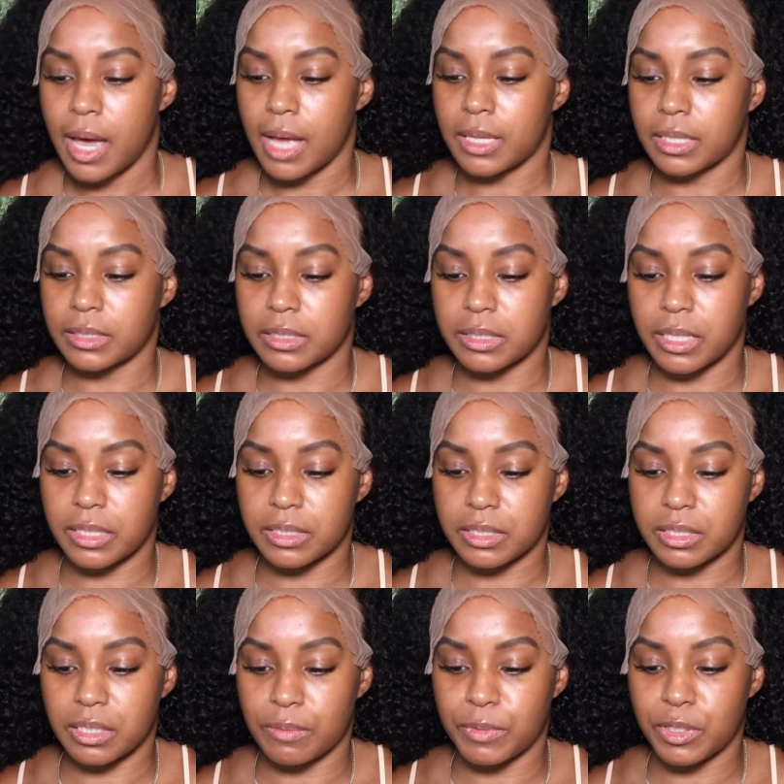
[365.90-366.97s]
I like to take
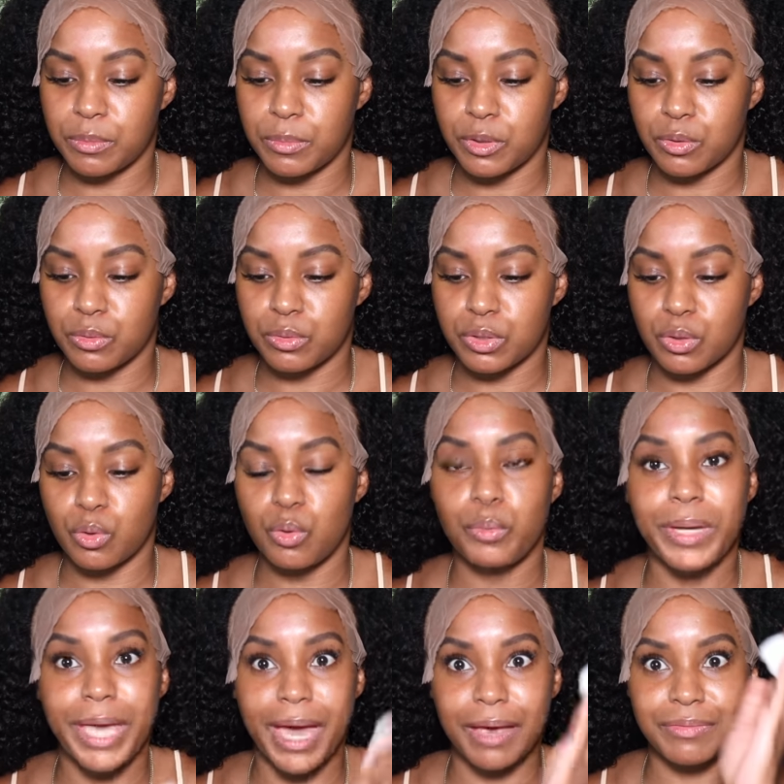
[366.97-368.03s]
some of the mousse. Ooh,
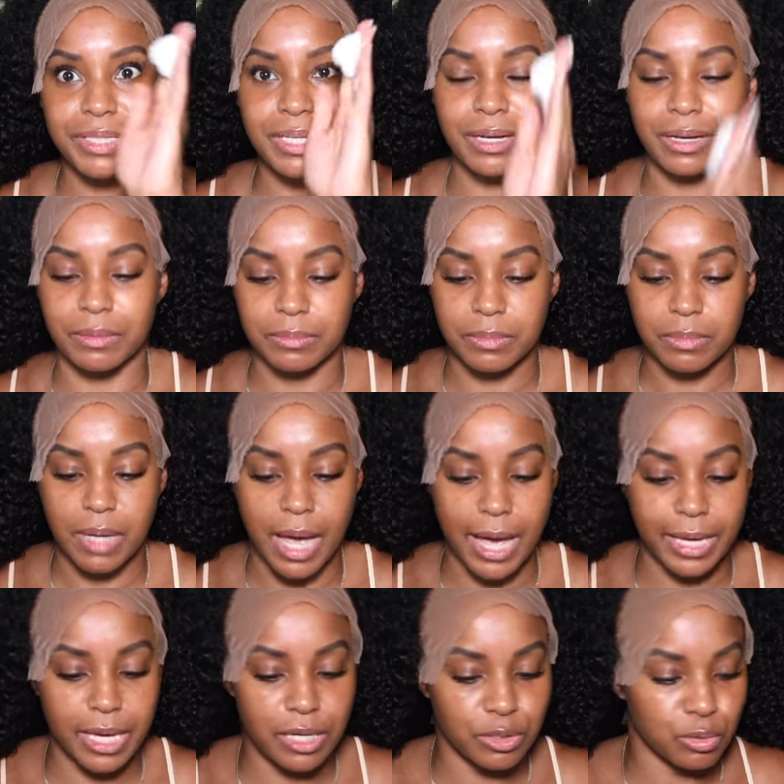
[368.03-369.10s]
we have some.
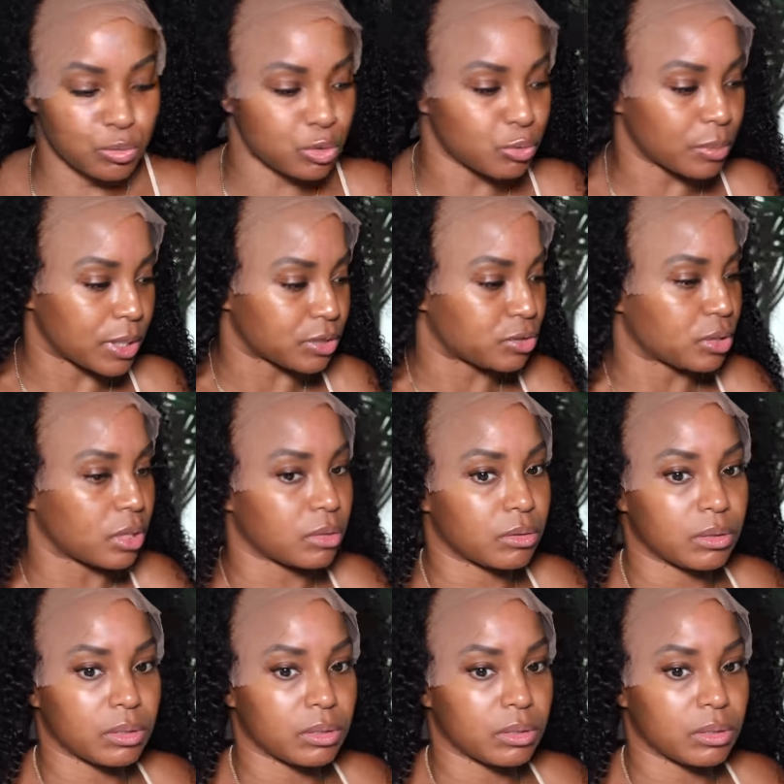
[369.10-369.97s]
I can't do too much though,